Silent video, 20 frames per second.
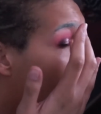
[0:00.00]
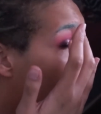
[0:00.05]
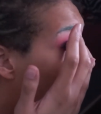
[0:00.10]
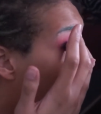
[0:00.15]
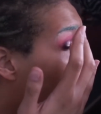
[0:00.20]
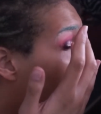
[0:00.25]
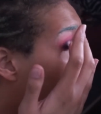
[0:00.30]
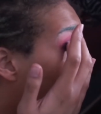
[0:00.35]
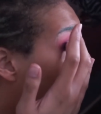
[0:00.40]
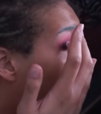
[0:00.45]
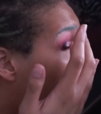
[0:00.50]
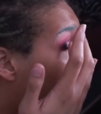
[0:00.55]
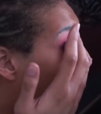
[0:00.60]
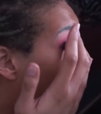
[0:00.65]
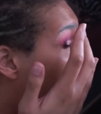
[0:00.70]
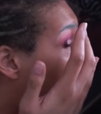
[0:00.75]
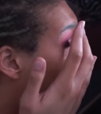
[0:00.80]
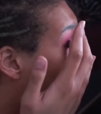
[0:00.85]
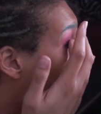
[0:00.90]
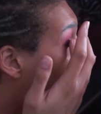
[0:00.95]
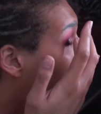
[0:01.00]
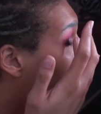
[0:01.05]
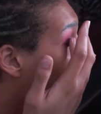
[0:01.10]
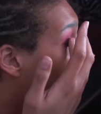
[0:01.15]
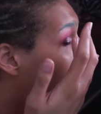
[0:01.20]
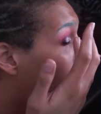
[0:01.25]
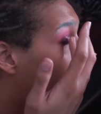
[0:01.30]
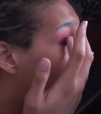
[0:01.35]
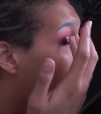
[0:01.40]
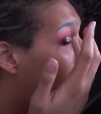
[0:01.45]
Wow,
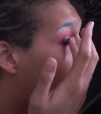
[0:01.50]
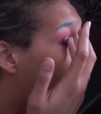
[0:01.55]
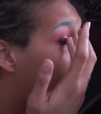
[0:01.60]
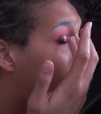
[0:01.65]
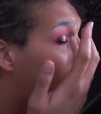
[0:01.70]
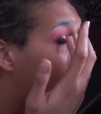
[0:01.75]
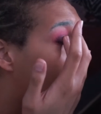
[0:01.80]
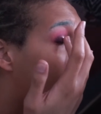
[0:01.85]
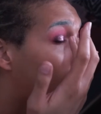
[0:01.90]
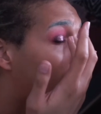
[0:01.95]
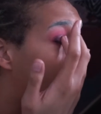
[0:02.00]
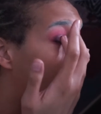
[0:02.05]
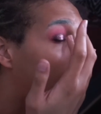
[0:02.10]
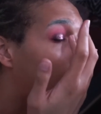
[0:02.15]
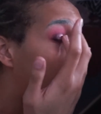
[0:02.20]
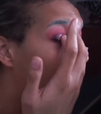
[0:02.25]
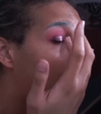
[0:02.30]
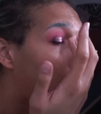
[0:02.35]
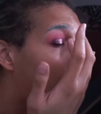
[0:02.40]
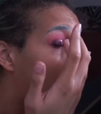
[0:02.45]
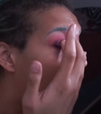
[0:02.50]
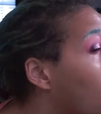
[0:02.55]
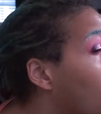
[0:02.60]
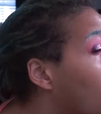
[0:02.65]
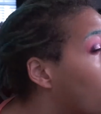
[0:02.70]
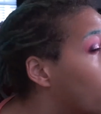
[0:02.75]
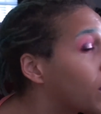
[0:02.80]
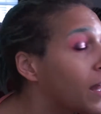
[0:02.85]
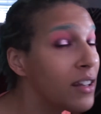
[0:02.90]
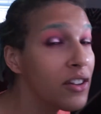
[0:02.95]
how great.
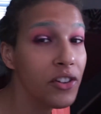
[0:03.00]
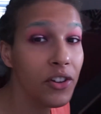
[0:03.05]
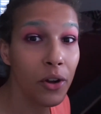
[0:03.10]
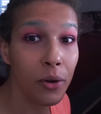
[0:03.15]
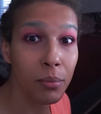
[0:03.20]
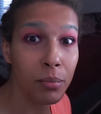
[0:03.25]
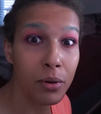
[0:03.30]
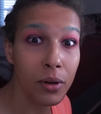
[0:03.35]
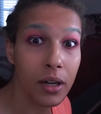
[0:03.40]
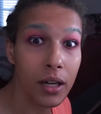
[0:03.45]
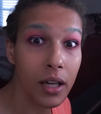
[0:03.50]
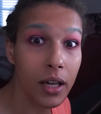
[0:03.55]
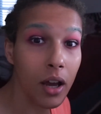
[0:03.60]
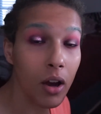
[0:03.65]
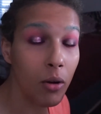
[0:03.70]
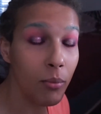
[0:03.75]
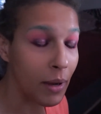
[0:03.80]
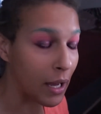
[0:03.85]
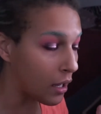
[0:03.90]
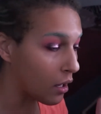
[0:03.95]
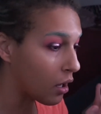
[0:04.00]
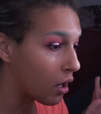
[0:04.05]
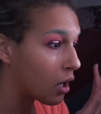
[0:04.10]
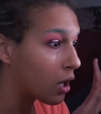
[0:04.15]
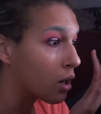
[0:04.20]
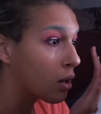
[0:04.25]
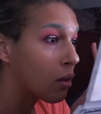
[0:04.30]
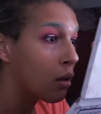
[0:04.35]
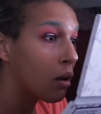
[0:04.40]
Oh, that's so pretty. Oh my god.